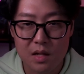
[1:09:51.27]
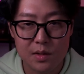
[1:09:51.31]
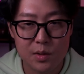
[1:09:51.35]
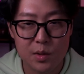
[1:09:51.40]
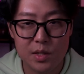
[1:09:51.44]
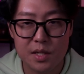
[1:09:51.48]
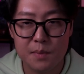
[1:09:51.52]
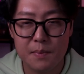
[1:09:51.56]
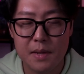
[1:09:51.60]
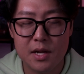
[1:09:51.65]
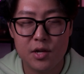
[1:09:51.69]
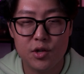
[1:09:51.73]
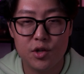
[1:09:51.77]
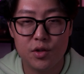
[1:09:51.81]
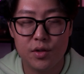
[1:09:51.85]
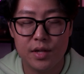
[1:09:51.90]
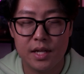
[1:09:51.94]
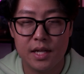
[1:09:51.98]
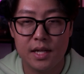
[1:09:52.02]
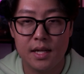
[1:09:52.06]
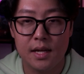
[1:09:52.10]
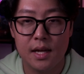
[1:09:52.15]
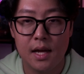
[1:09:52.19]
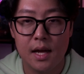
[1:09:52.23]
So
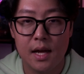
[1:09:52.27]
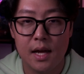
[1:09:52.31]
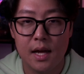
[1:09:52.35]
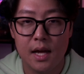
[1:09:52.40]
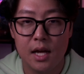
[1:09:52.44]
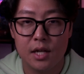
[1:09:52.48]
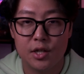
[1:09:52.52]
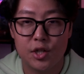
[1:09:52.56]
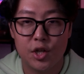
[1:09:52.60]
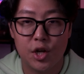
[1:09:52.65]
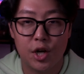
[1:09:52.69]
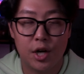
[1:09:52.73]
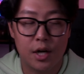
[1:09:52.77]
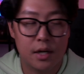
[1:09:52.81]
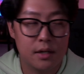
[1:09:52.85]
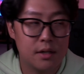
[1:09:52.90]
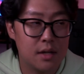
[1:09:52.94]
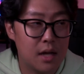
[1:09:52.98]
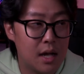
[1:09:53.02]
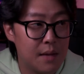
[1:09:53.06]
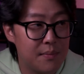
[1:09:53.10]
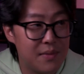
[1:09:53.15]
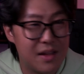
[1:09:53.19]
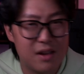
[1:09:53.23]
especially
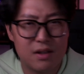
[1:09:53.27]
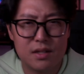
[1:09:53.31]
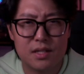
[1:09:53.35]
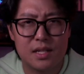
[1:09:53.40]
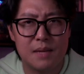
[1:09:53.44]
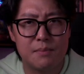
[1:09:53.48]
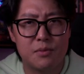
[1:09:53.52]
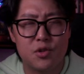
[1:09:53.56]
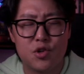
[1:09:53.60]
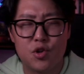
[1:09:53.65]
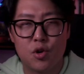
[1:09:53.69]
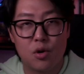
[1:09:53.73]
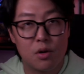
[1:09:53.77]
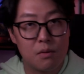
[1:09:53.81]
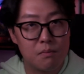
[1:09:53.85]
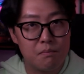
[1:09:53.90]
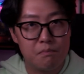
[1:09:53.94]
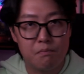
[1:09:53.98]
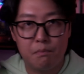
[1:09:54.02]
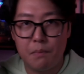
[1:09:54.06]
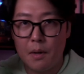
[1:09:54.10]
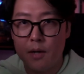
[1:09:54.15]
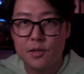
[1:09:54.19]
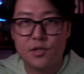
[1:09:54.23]
turn. There's, I'm sure, a
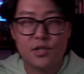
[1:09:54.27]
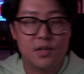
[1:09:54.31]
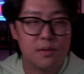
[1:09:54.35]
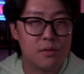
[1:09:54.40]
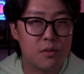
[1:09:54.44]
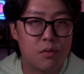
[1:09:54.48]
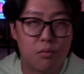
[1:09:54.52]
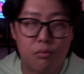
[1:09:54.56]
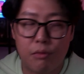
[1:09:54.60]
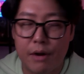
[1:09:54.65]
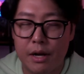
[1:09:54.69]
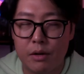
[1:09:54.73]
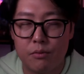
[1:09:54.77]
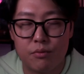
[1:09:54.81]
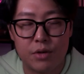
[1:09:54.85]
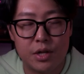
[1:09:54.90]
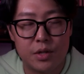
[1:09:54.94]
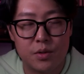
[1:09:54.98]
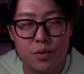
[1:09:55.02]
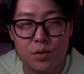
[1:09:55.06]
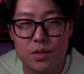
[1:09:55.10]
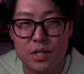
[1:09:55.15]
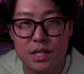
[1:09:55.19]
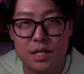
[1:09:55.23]
bunch of great
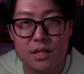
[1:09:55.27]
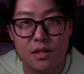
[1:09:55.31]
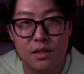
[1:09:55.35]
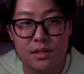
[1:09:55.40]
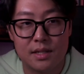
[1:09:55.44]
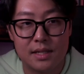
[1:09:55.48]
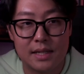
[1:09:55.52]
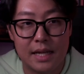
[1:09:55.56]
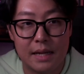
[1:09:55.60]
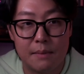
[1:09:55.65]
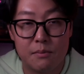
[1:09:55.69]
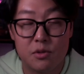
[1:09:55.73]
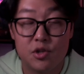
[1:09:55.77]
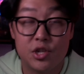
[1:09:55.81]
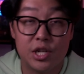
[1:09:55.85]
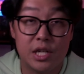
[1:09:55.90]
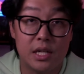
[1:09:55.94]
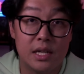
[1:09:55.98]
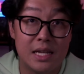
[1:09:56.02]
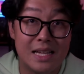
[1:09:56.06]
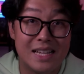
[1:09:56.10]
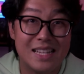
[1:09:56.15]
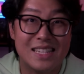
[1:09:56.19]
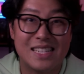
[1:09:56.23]
resources on state
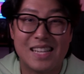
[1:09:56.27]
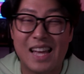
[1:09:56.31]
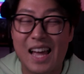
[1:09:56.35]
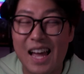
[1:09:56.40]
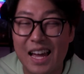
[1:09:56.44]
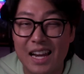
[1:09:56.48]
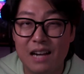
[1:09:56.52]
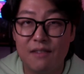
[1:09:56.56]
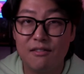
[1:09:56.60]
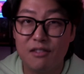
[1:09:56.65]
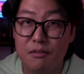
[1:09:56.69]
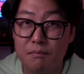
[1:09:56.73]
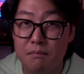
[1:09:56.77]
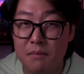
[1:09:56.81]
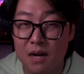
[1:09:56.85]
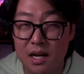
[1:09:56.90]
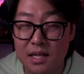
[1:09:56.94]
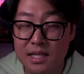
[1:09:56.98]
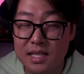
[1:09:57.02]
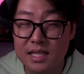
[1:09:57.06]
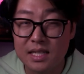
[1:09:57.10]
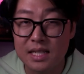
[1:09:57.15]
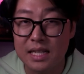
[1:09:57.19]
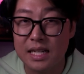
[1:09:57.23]
machine. It's kind of a
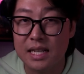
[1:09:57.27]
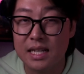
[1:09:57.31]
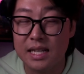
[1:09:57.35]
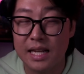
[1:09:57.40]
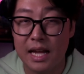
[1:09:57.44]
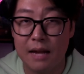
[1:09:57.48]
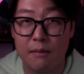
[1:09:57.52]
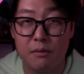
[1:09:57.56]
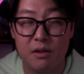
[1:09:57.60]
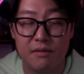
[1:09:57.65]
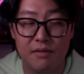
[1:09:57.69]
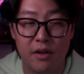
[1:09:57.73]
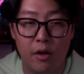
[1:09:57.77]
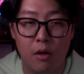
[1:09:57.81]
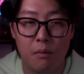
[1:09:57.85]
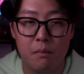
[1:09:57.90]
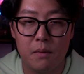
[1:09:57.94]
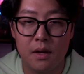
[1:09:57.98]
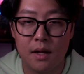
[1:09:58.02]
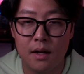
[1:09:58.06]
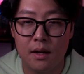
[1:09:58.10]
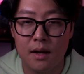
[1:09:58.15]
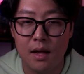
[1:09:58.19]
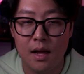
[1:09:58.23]
must in game
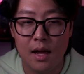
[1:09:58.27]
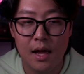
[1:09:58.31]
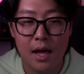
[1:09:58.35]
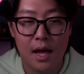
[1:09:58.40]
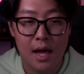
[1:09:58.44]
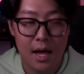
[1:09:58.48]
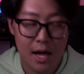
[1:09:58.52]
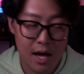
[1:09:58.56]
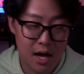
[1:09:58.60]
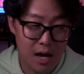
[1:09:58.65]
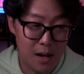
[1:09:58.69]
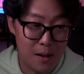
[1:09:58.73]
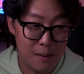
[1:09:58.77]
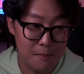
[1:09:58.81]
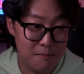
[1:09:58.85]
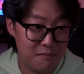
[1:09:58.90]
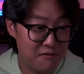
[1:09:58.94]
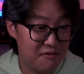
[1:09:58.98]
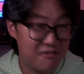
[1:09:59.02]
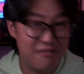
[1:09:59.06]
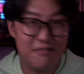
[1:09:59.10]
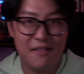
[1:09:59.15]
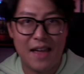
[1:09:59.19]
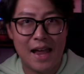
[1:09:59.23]
development.
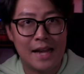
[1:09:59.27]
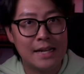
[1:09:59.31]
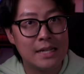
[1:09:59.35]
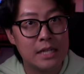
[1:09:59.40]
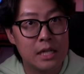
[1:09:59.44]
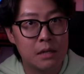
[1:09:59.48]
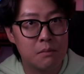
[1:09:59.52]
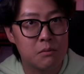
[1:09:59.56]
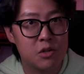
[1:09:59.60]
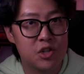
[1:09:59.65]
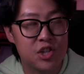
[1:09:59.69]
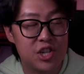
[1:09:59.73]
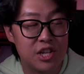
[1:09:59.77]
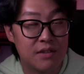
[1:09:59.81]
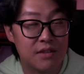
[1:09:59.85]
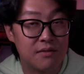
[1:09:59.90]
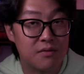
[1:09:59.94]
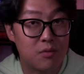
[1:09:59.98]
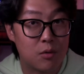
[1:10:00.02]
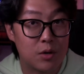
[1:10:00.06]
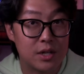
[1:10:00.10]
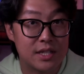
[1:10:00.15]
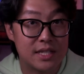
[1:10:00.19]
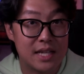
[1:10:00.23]
Vending machine,
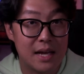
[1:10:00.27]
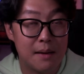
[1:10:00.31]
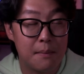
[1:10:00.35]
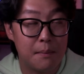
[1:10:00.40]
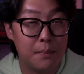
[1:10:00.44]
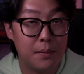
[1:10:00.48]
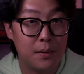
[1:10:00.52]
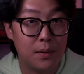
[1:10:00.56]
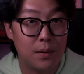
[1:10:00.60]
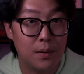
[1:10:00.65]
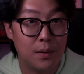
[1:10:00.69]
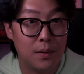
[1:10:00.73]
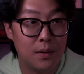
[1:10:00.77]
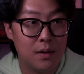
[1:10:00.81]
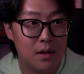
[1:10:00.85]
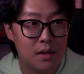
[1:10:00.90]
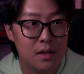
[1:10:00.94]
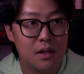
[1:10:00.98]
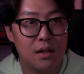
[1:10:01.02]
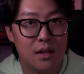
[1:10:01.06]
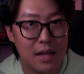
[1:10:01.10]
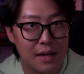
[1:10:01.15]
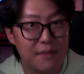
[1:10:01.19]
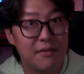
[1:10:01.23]
for example,
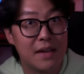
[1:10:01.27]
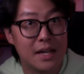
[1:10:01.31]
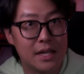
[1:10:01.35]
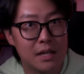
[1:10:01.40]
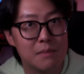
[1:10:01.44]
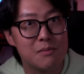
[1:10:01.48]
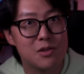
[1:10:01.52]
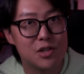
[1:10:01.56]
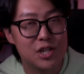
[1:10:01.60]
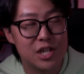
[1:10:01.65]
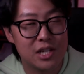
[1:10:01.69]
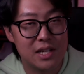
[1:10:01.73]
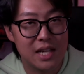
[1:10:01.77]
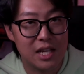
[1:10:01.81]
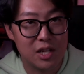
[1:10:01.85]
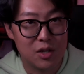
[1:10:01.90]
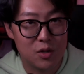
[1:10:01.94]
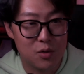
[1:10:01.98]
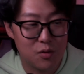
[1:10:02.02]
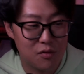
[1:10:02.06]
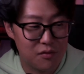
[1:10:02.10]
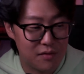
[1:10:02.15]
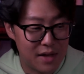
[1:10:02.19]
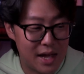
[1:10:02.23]
like vending machine that
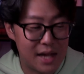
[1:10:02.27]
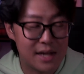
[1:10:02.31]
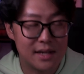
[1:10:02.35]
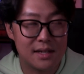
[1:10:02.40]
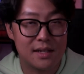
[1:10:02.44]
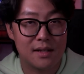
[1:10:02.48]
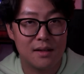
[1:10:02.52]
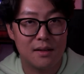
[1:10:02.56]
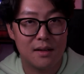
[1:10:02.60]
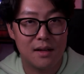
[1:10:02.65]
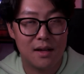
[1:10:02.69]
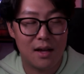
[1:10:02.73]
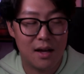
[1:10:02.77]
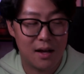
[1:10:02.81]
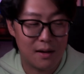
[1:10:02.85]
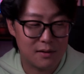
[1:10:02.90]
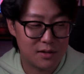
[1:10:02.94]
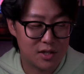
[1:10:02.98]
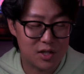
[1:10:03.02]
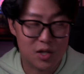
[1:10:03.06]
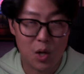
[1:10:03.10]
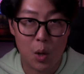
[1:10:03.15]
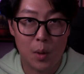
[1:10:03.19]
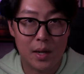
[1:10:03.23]
you vend
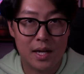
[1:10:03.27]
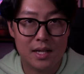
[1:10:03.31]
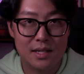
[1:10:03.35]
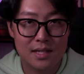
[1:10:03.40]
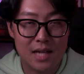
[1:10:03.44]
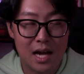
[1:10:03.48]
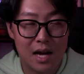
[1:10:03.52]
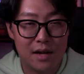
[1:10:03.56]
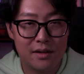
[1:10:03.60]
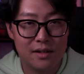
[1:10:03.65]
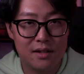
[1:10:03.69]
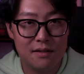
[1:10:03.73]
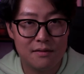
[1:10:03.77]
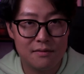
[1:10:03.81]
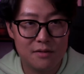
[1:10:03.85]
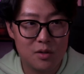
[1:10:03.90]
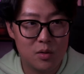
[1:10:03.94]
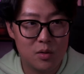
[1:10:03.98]
sodas out of